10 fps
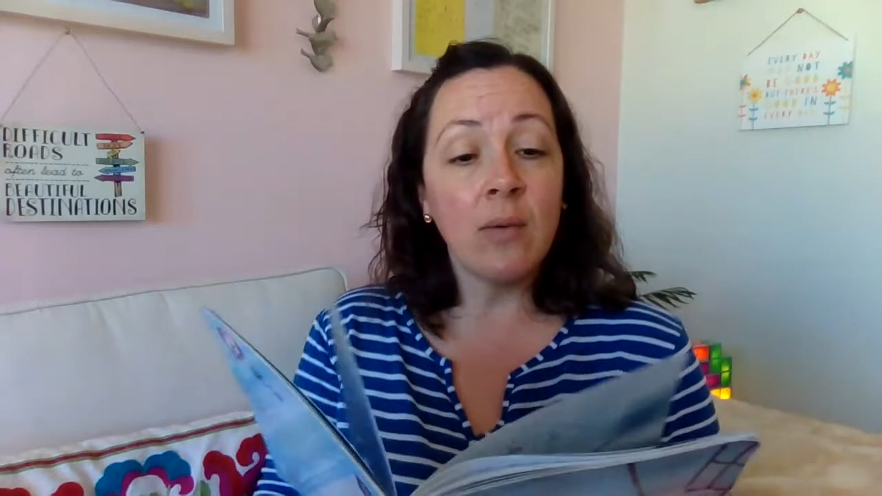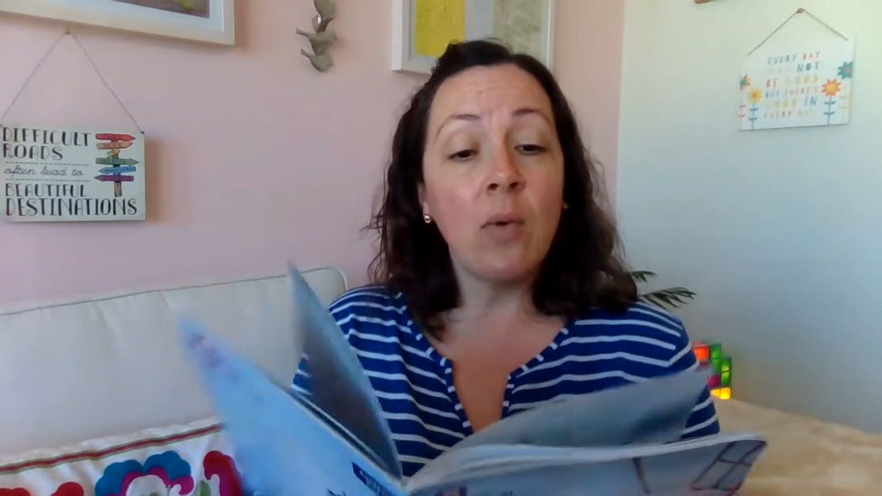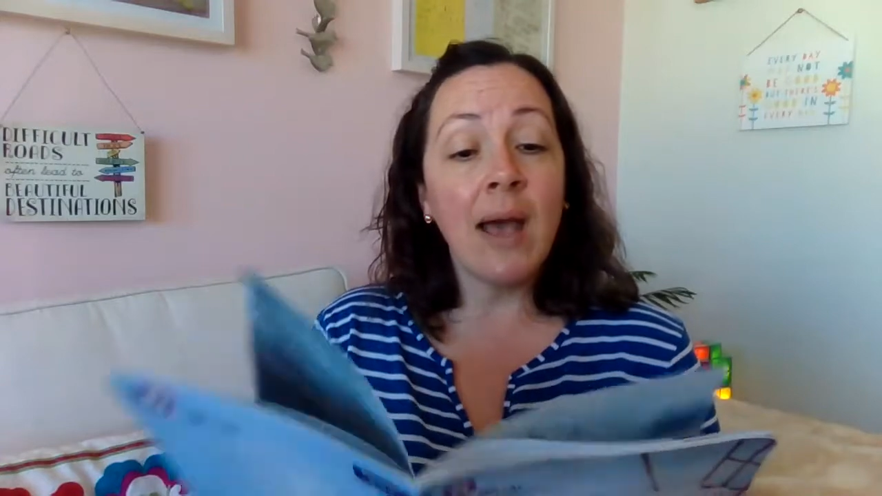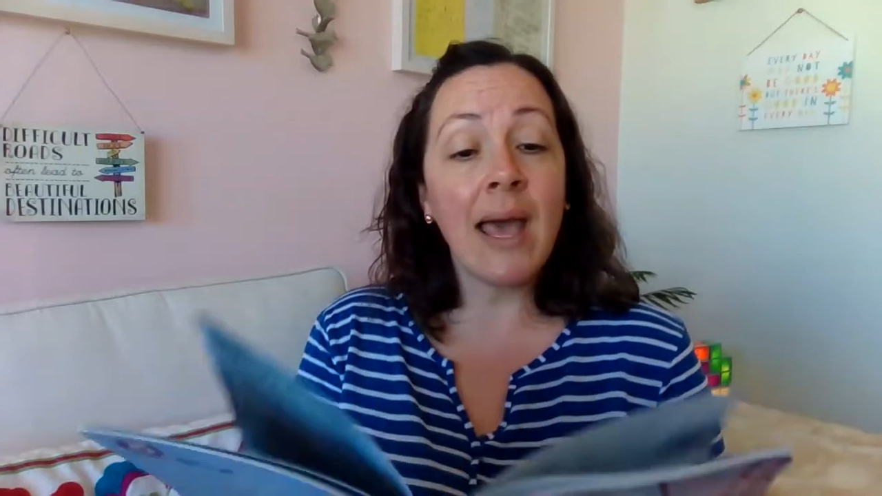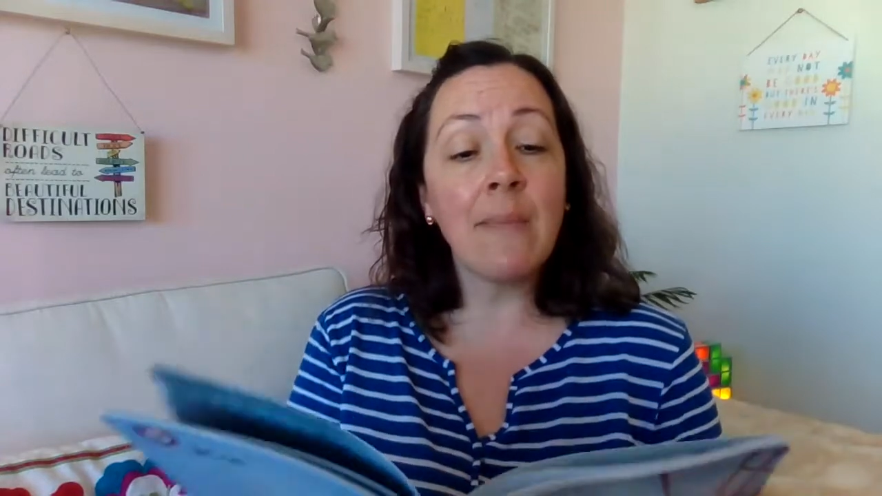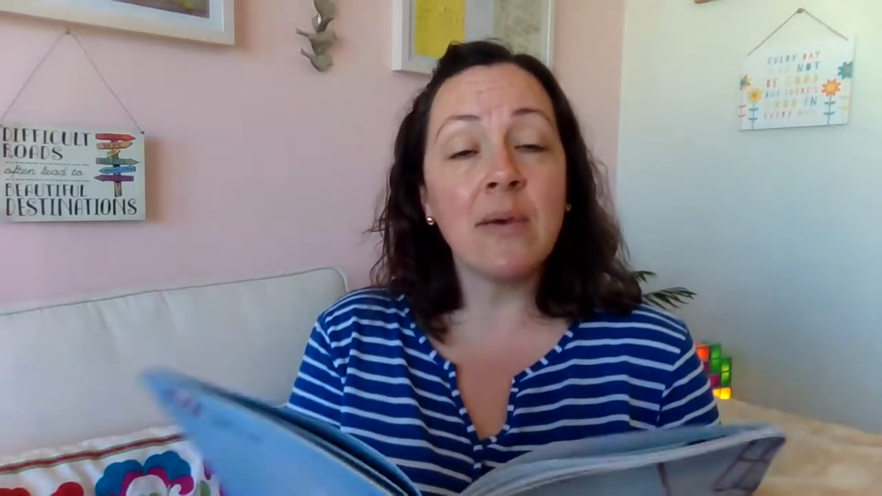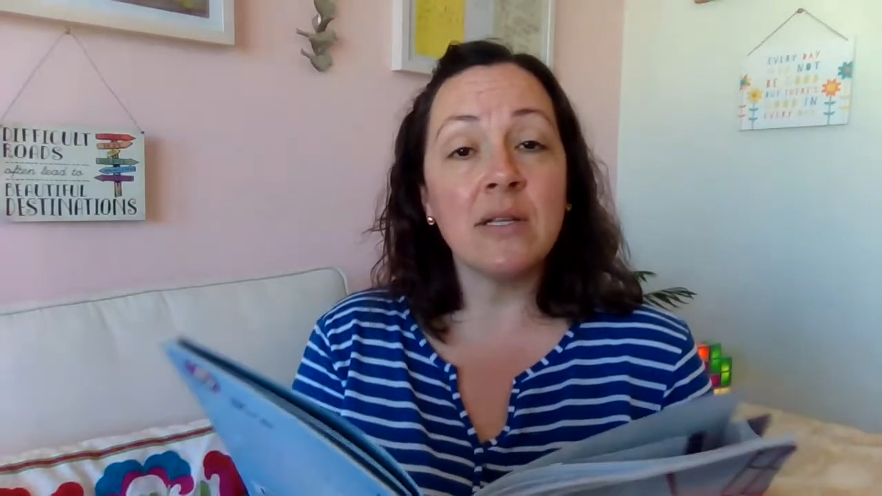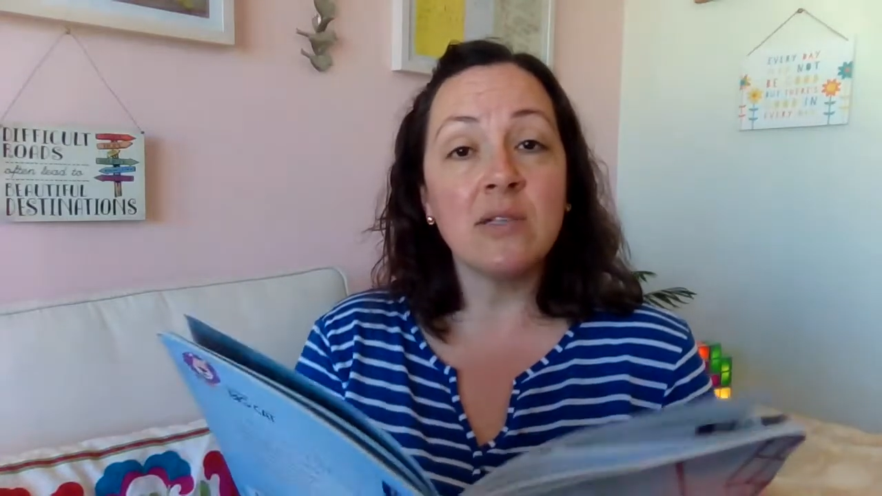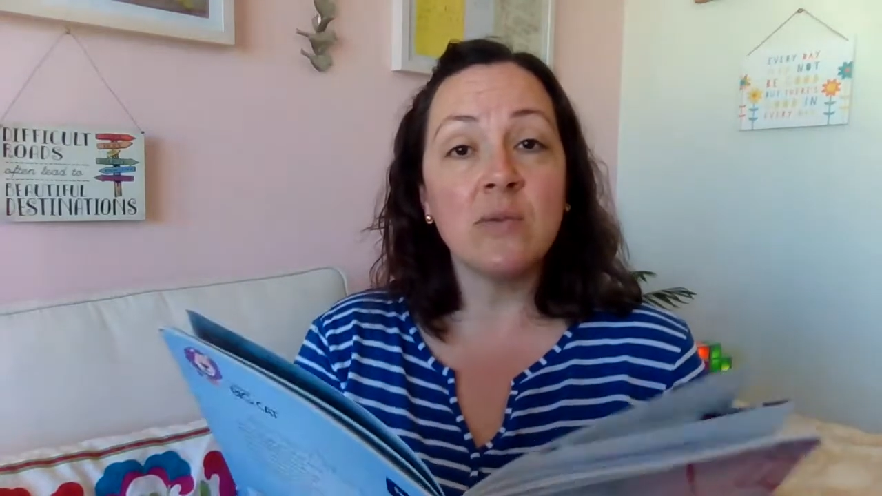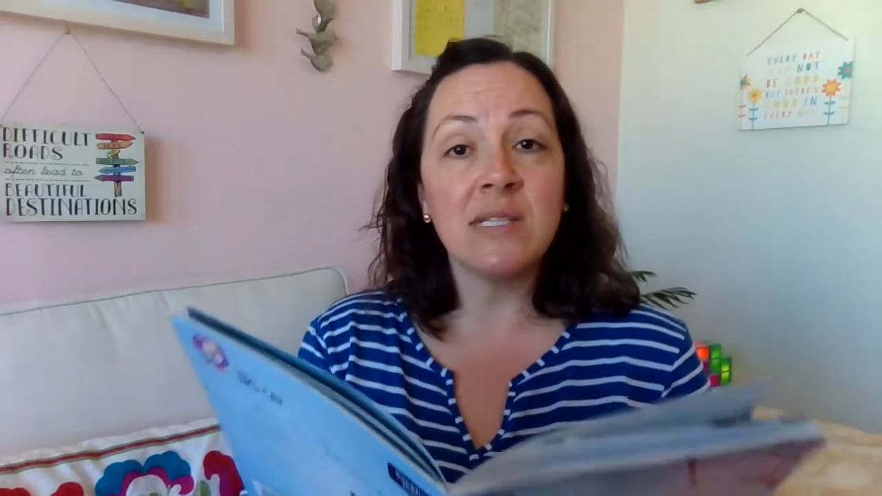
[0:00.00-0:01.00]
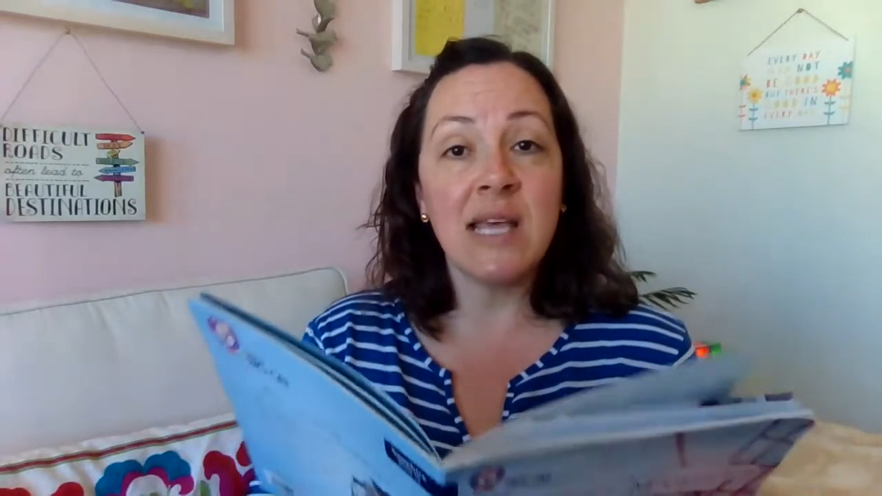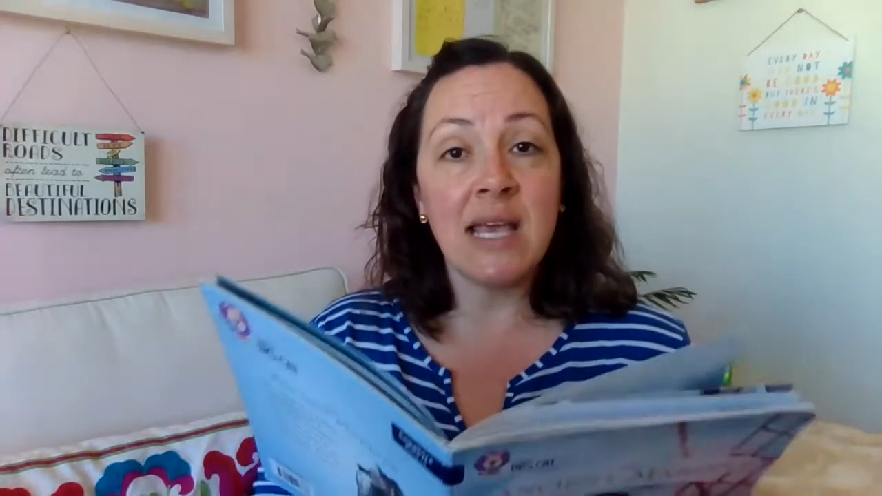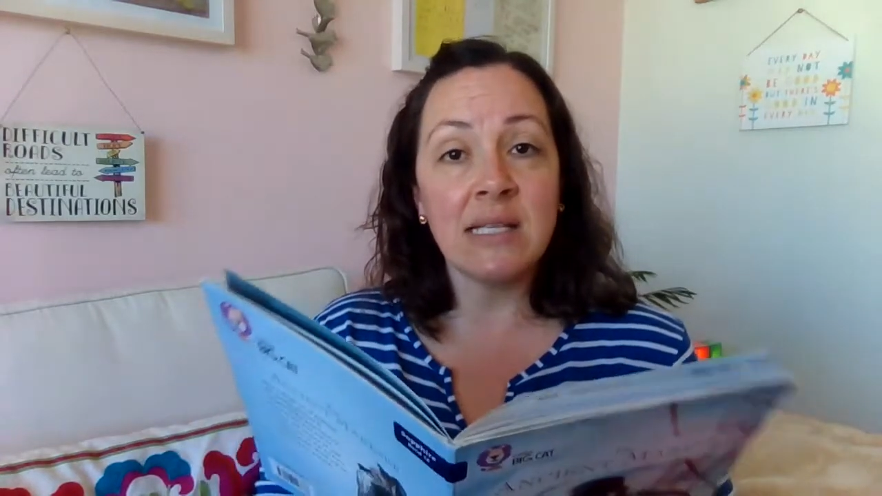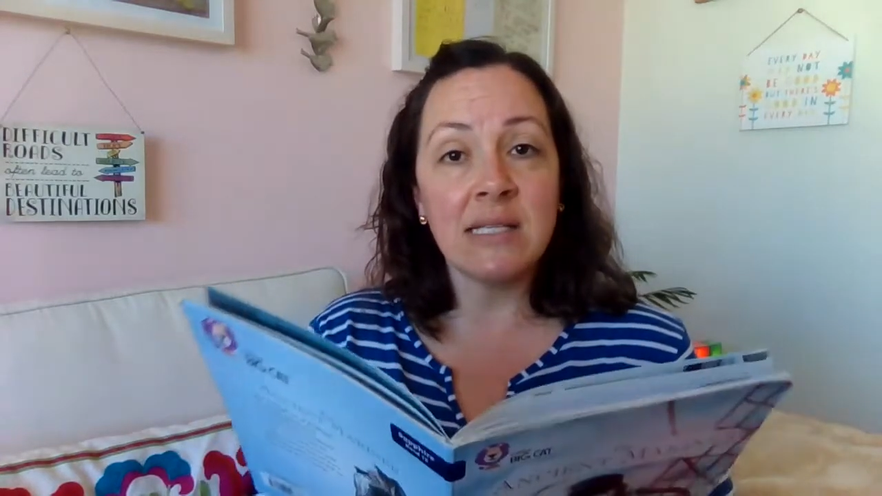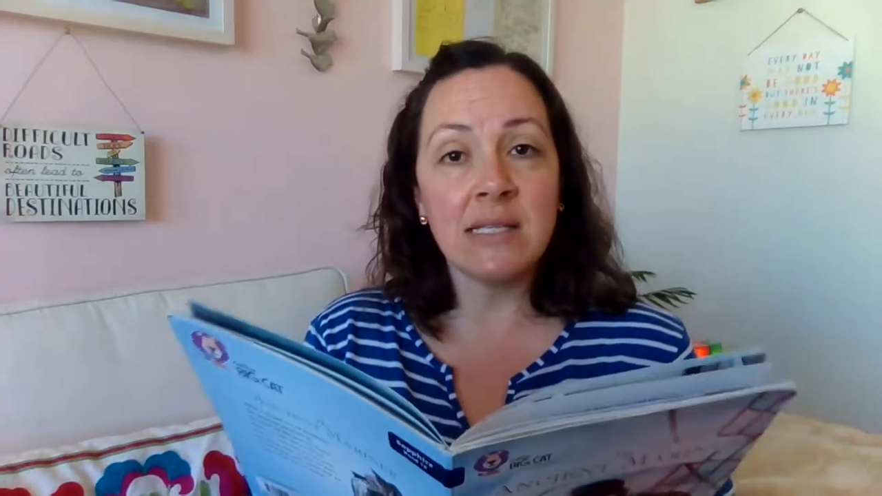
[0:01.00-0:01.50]
What happened was
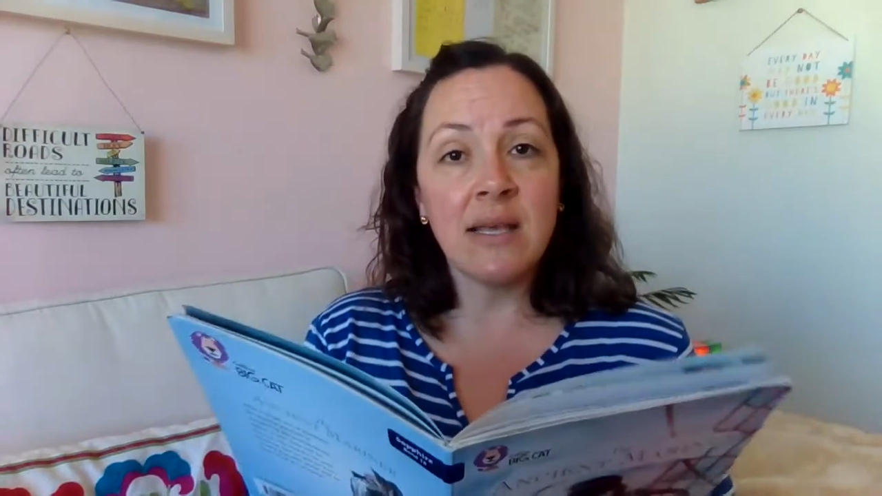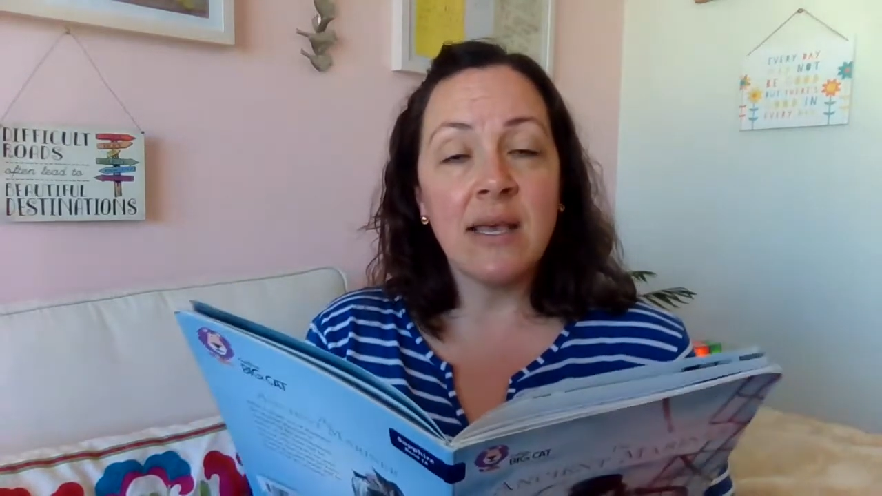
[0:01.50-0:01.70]
this.